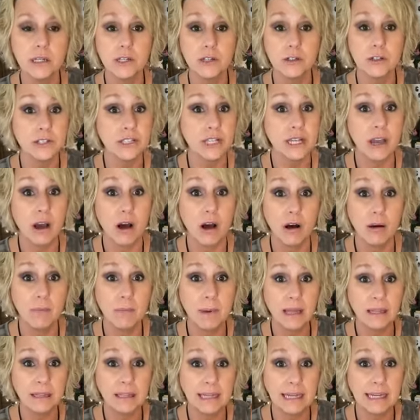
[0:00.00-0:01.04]
you'll see all
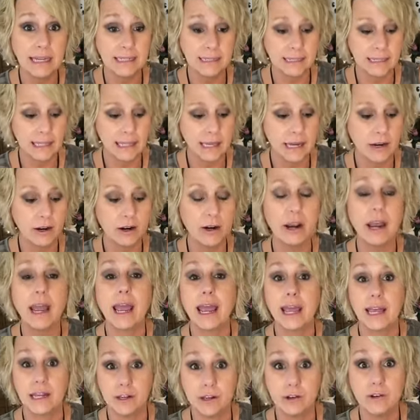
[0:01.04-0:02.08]
my links there
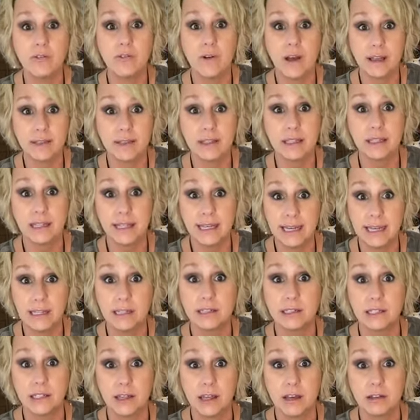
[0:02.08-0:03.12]
and you'll find the
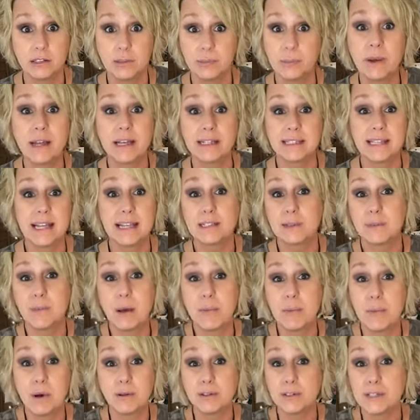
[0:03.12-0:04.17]
link to those because that's
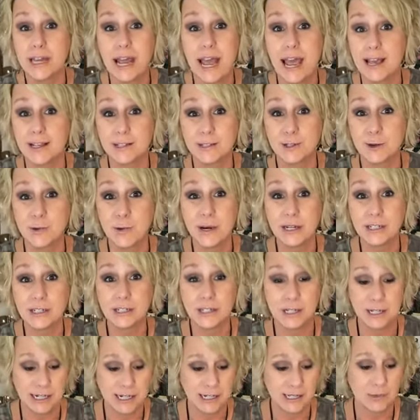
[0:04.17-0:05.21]
my most asked
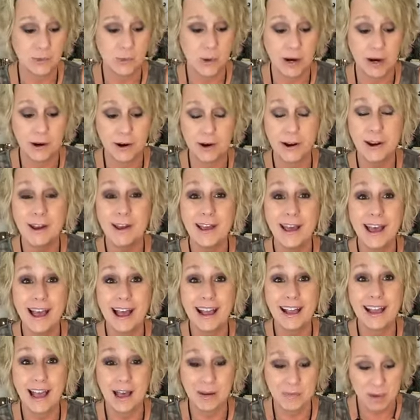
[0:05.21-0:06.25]
question is where
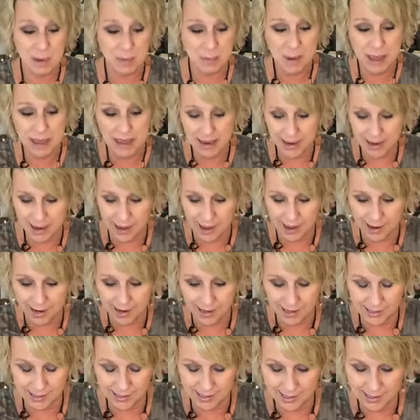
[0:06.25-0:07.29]
I got my paint
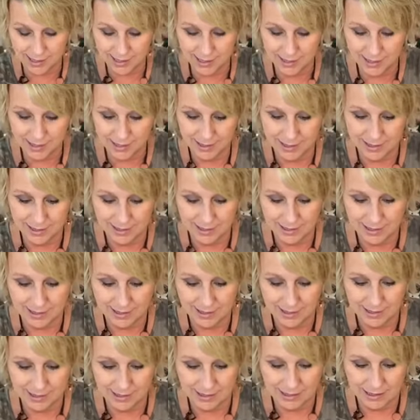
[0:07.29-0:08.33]
caddies.
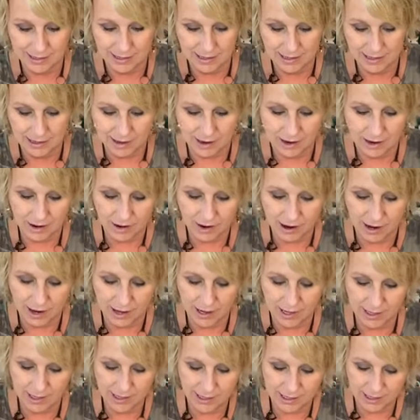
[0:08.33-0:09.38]
All
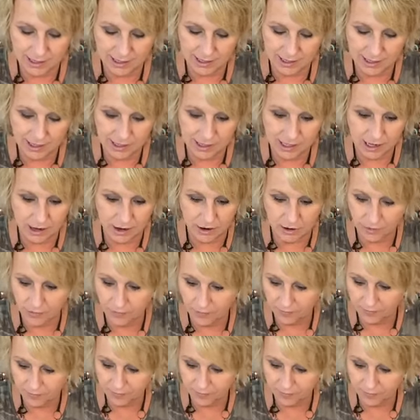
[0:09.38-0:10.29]
right, so,